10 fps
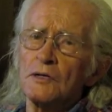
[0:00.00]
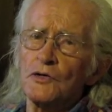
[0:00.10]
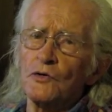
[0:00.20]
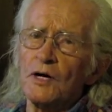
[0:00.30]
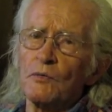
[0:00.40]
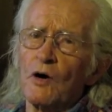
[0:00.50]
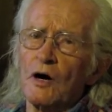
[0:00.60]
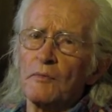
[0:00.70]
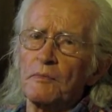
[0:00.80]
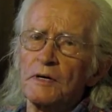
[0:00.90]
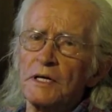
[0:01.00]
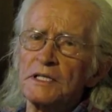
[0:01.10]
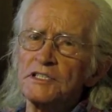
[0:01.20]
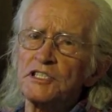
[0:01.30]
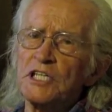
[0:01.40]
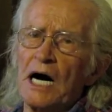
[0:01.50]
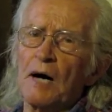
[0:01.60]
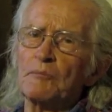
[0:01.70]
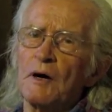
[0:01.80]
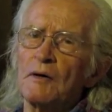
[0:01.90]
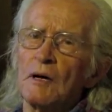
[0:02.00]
doing work in his shop,